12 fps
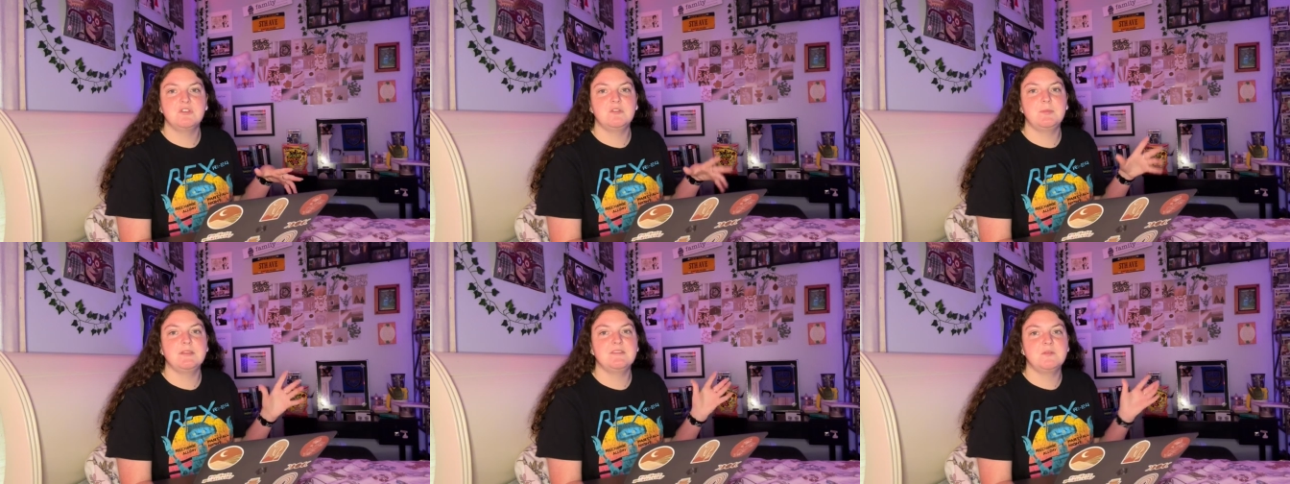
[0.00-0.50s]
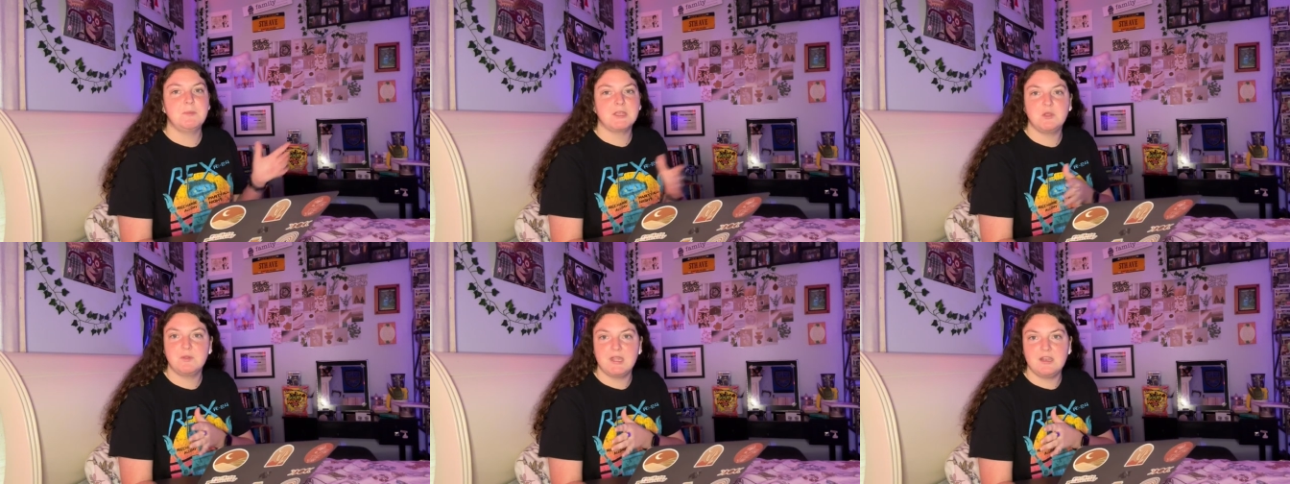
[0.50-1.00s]
It's been
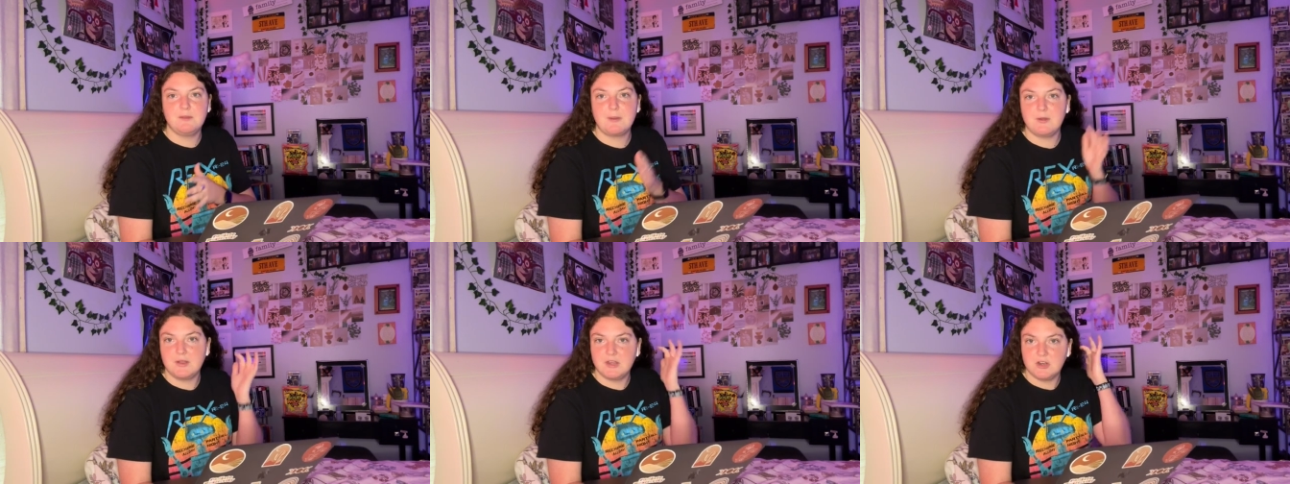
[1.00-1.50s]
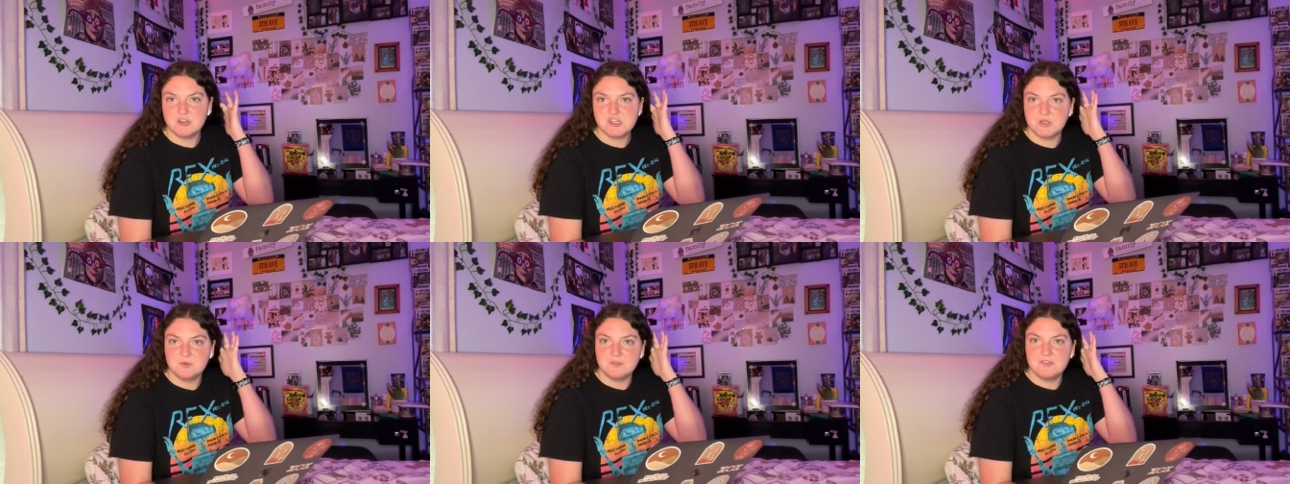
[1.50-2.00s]
speculated about Indiana
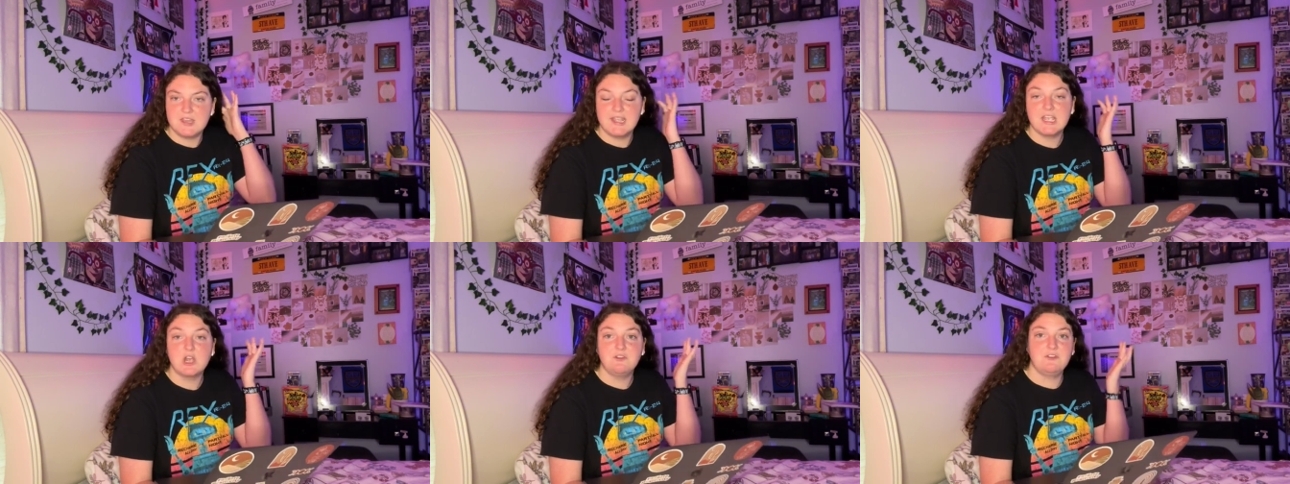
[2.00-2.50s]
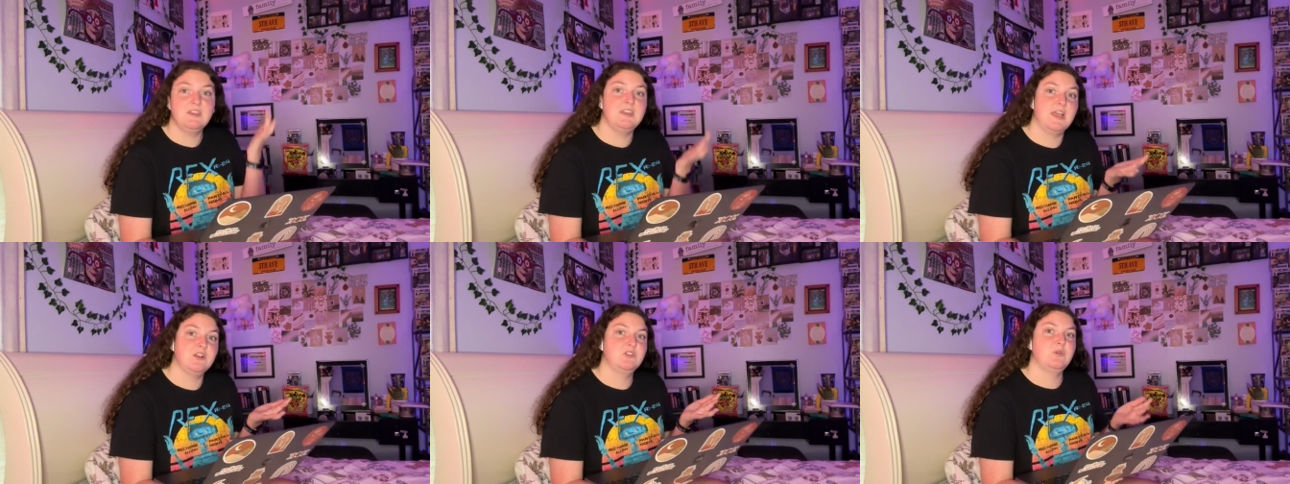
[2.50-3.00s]
Jones taking over the
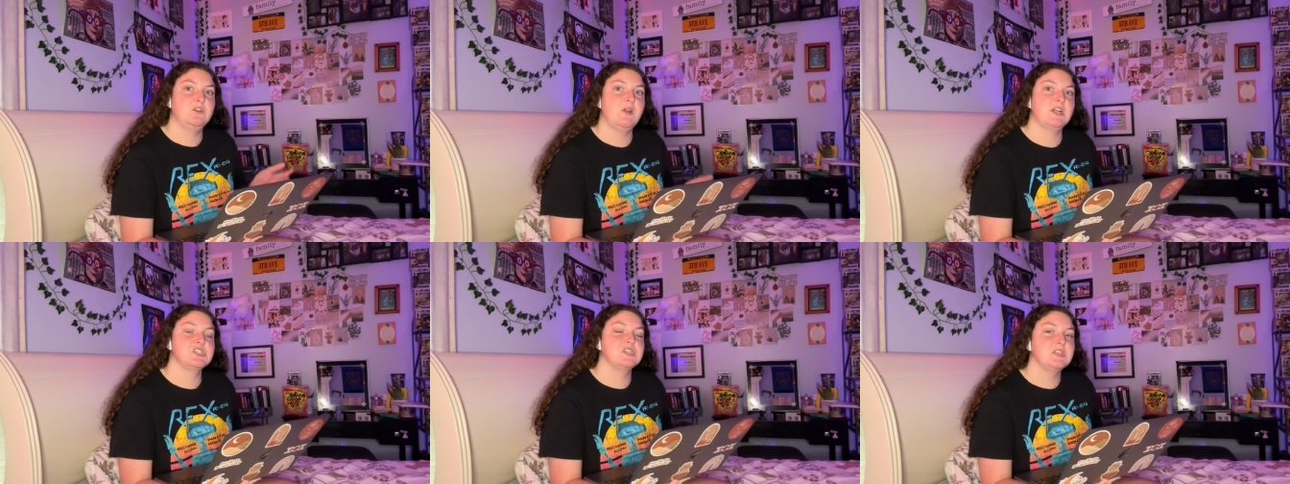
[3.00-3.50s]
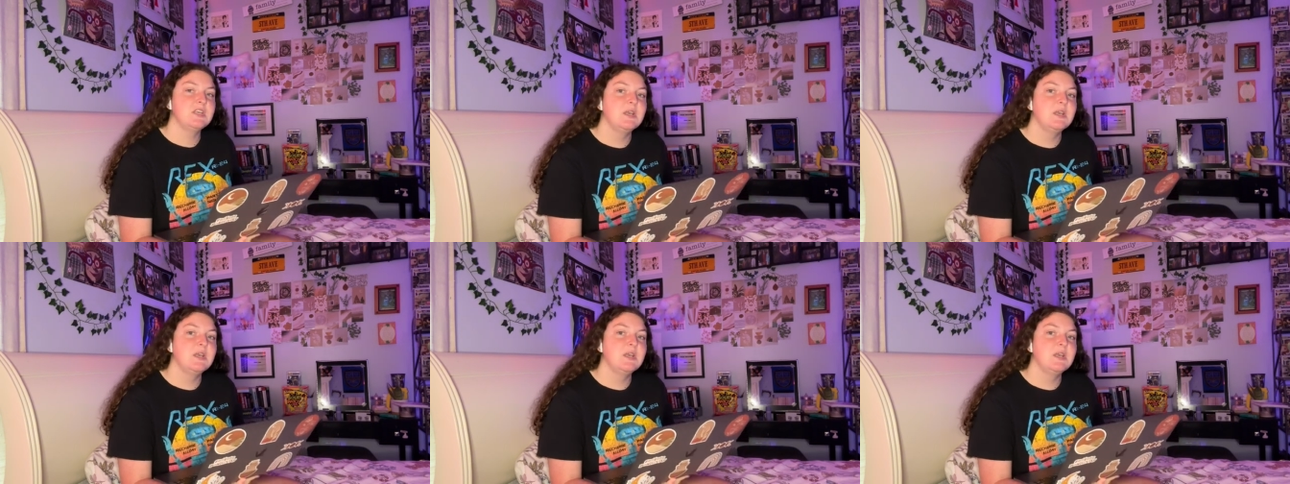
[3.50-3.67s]
dinosaur attraction,